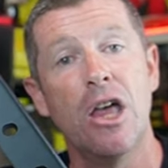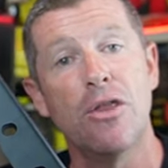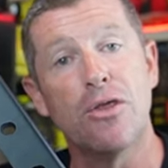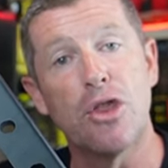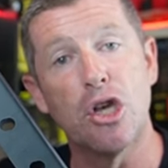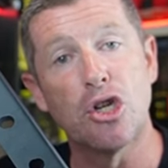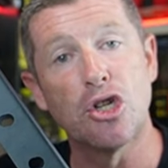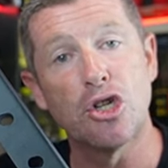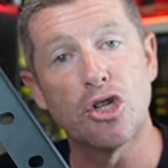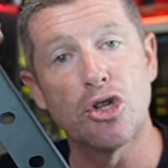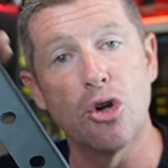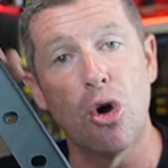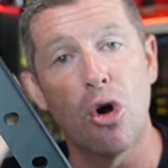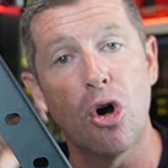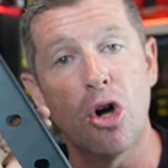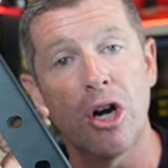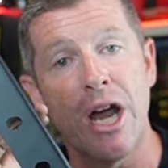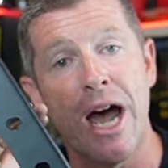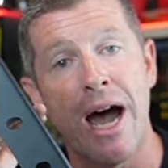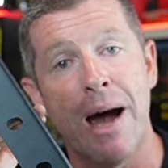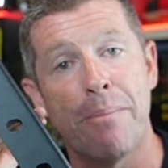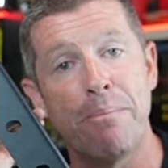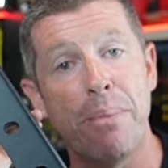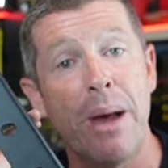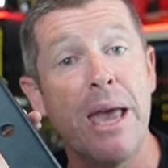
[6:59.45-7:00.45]
The
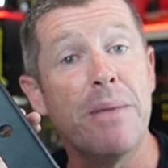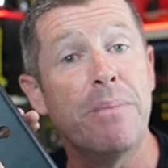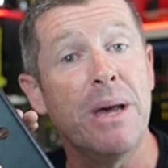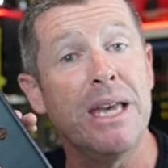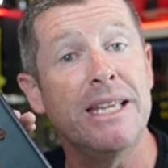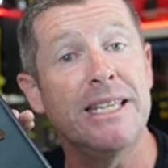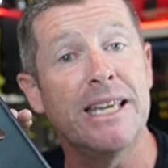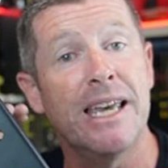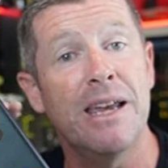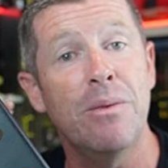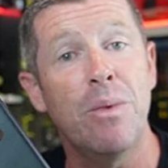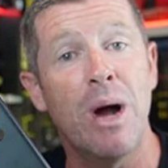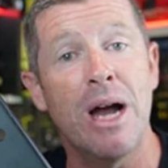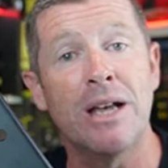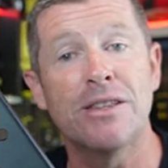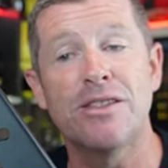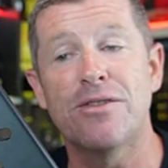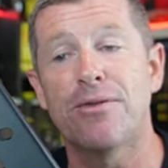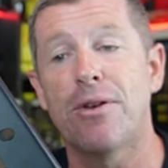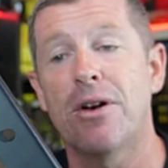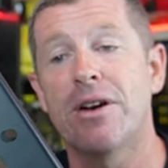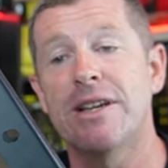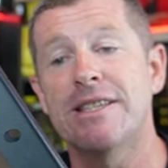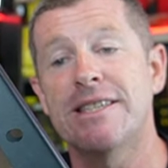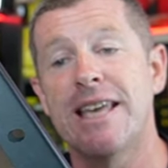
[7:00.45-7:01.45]
shorter PPD ones,
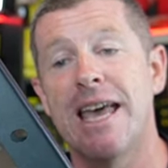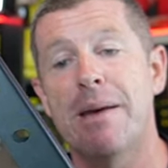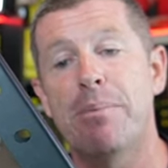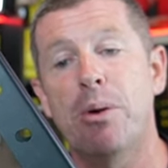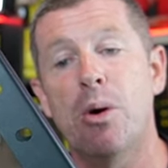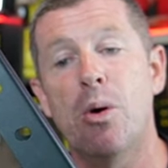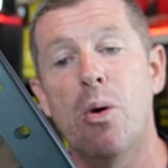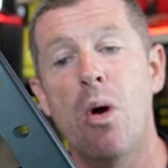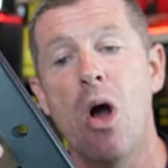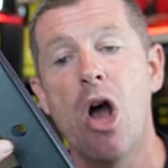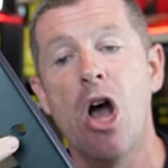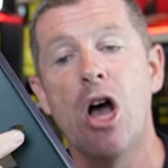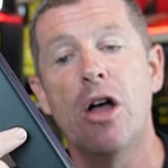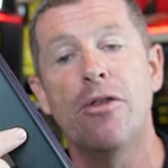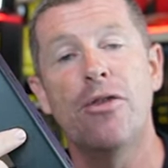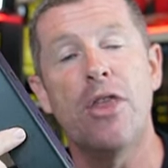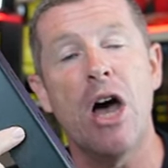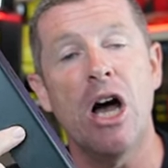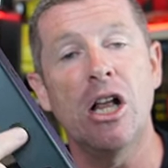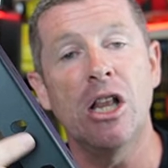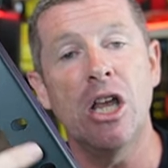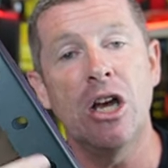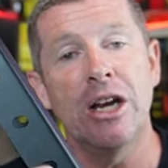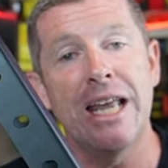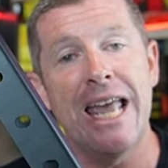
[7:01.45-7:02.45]
for example, they'll
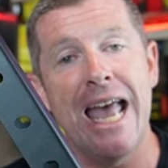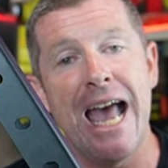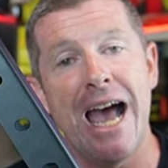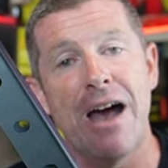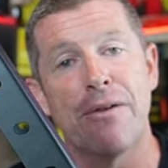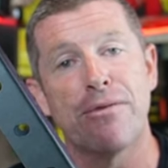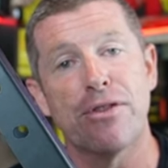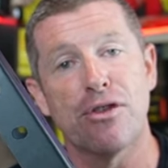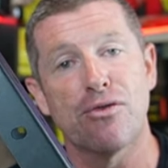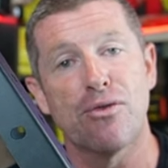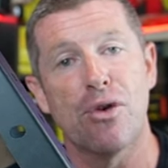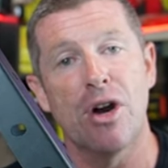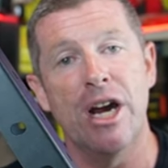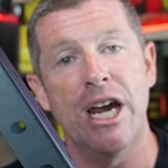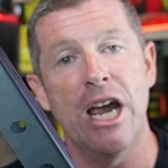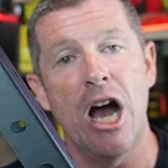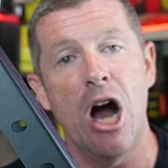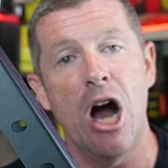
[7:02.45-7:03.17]
only have 3